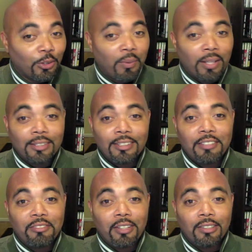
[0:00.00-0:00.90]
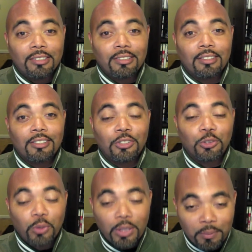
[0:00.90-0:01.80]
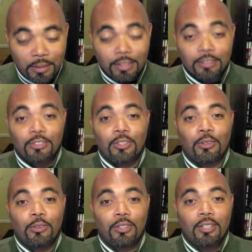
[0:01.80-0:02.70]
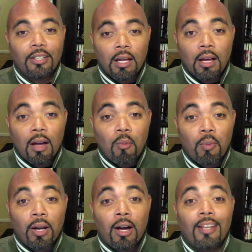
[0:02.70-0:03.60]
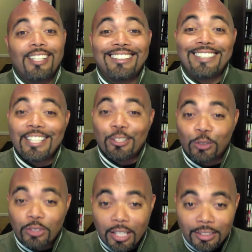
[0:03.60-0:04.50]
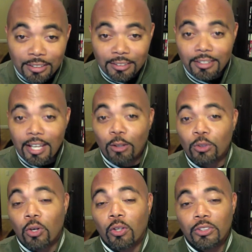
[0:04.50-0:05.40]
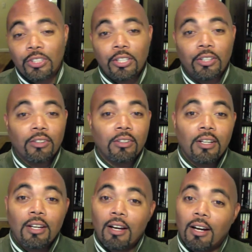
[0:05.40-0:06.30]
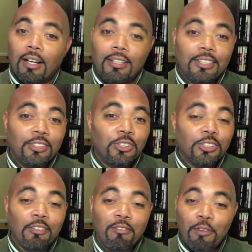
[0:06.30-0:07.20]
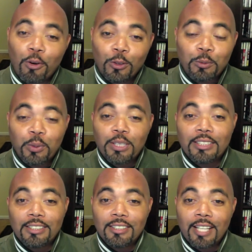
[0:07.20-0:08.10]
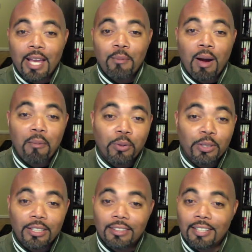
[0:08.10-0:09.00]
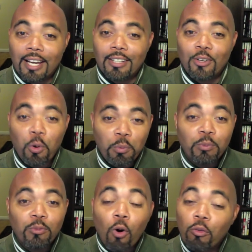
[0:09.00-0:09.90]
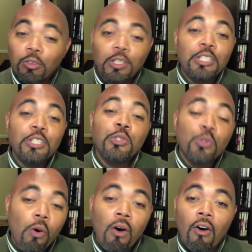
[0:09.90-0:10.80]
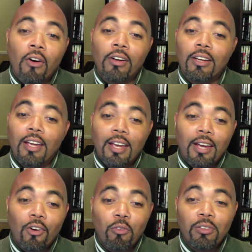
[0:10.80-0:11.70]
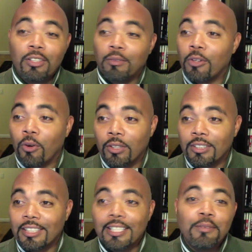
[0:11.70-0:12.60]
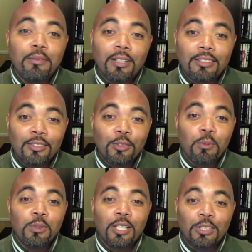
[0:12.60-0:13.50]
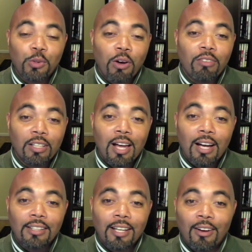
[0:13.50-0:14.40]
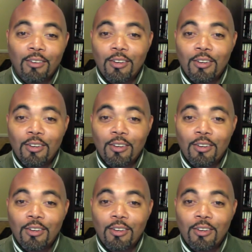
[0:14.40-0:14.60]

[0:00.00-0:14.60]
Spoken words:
about the defense. Extremely concerned. But this is Eagle Sessions. Gayle Saunders here. This is just the first preseason game. I'm pretty excited. Hopefully you are. And hopefully you're going to sleep, because it's almost like 12 o'clock now.